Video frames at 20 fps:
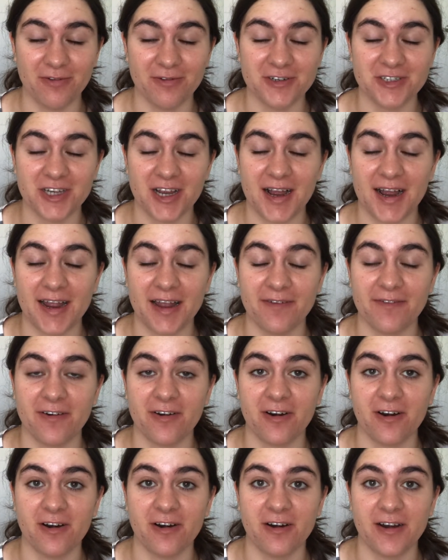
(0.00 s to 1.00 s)
which I have
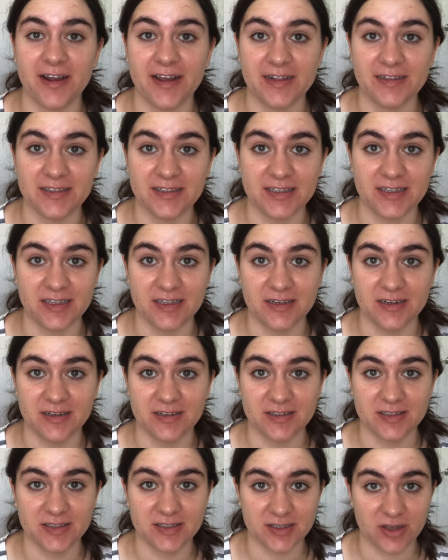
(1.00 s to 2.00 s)
heard and seen
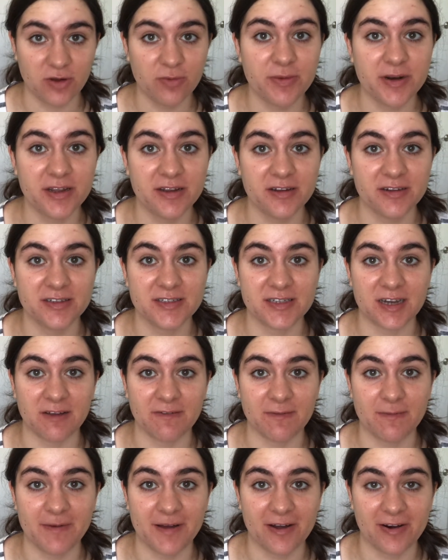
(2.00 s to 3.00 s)
so many good stuff
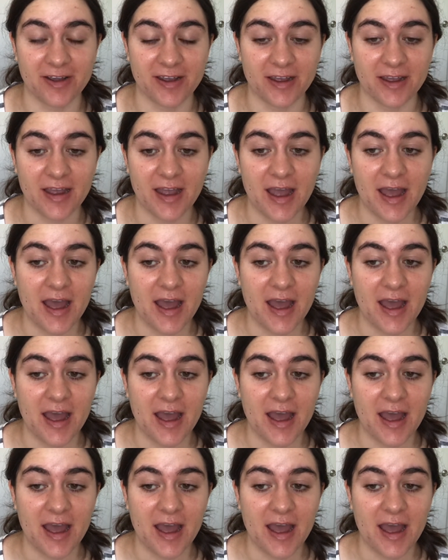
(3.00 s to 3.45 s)
about it.